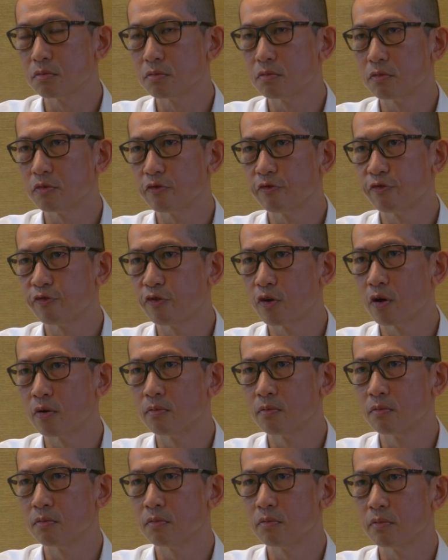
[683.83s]

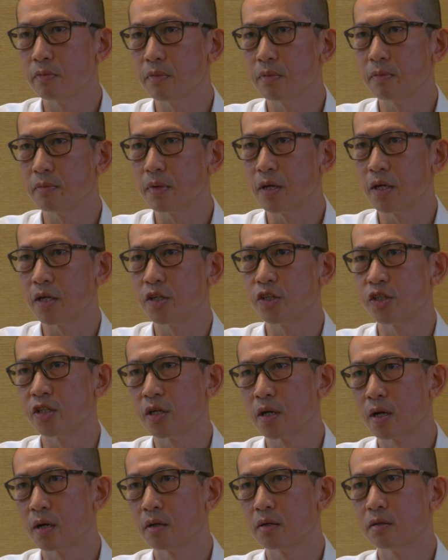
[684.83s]
from
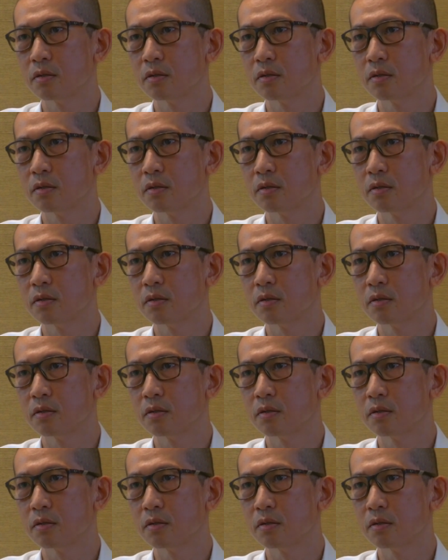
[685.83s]
Asia,